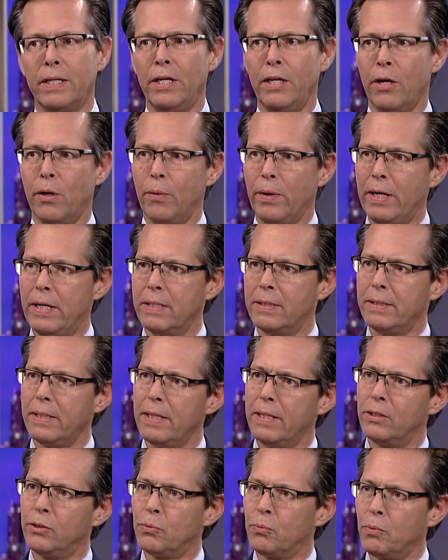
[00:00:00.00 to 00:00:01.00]
you know, is
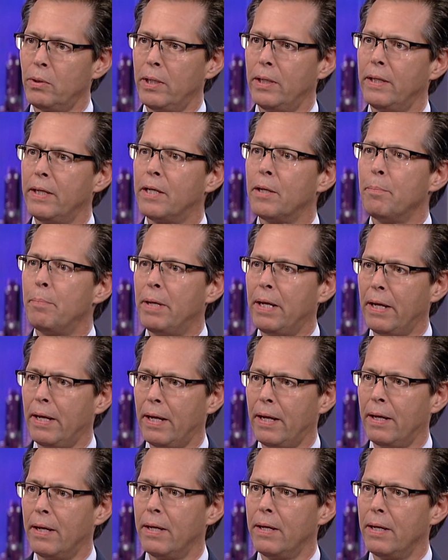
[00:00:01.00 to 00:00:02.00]
is really
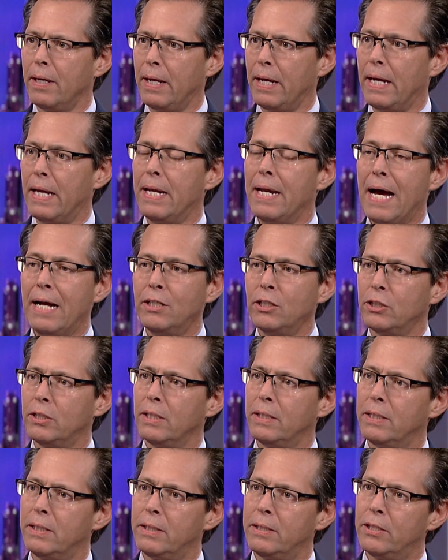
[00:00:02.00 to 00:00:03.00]
competing not just
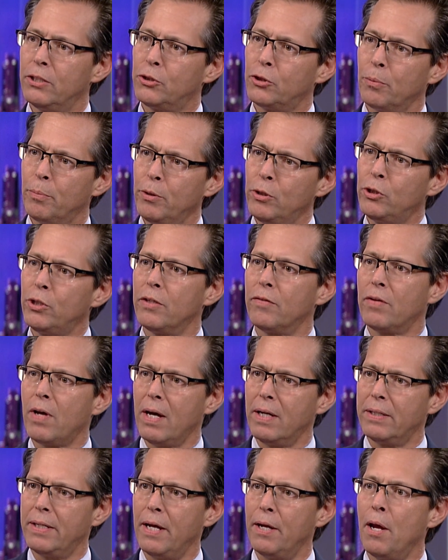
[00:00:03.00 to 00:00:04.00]
in distribution of
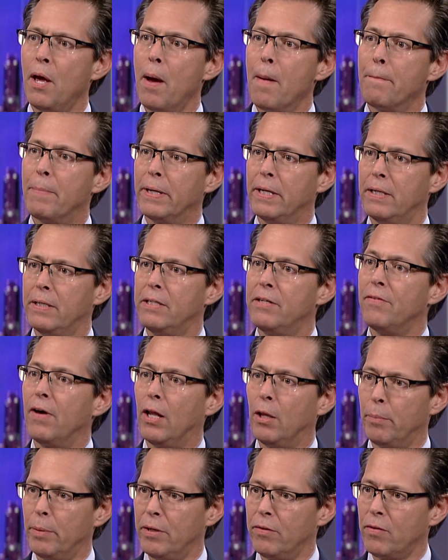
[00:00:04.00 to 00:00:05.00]
content, but in
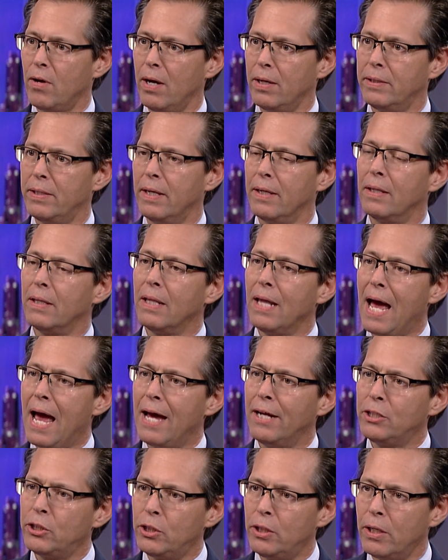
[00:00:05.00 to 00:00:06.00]
development of content.
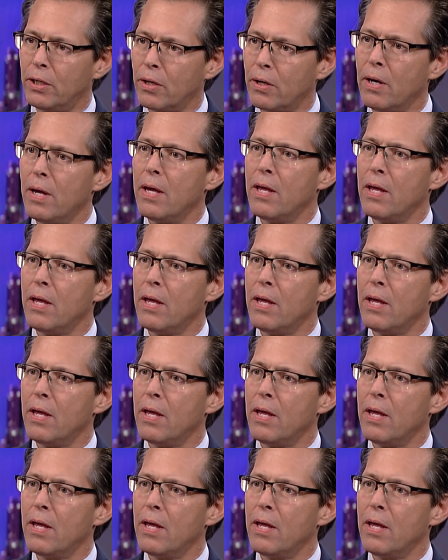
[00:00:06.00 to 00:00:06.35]
Last year,